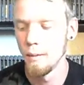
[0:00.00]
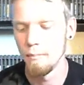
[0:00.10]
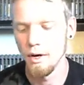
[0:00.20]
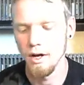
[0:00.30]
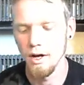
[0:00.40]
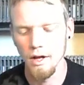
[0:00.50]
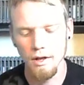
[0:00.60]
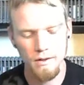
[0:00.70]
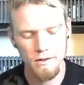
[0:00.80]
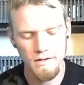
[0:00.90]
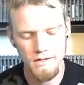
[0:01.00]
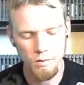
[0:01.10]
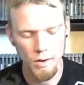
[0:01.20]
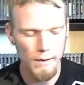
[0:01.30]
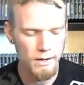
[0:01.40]
But this is
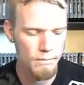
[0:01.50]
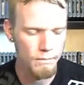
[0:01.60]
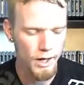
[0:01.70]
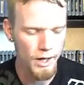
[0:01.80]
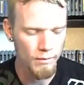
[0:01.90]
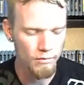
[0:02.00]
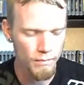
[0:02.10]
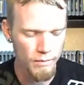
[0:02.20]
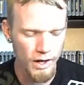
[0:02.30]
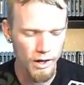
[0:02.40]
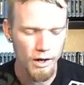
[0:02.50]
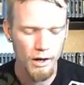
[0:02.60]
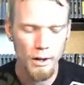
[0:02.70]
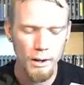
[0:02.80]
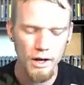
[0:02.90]
what I did pick up from there,
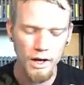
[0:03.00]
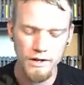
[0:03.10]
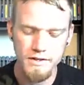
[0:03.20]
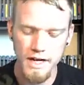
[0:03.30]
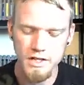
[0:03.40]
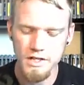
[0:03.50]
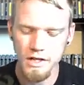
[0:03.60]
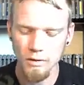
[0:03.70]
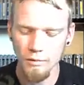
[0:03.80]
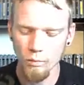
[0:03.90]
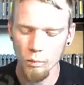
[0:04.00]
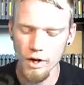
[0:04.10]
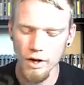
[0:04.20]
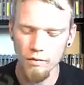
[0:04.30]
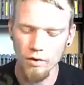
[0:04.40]
and it's actually something I've been
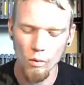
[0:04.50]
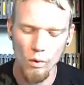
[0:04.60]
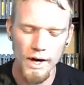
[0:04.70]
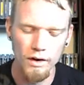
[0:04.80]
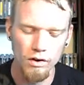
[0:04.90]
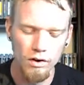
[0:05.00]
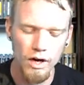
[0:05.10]
wanting for a while.